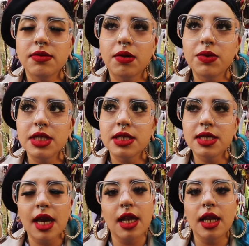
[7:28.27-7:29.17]
I wouldn't
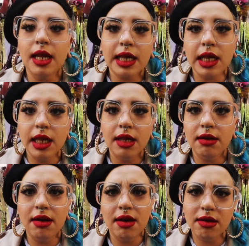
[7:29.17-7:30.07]
say a little
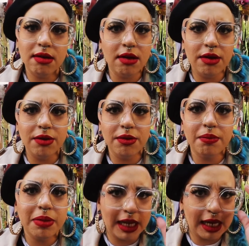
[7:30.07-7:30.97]
unknown
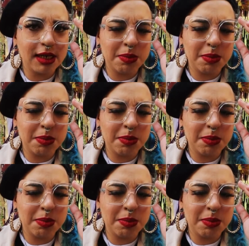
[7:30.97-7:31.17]
place.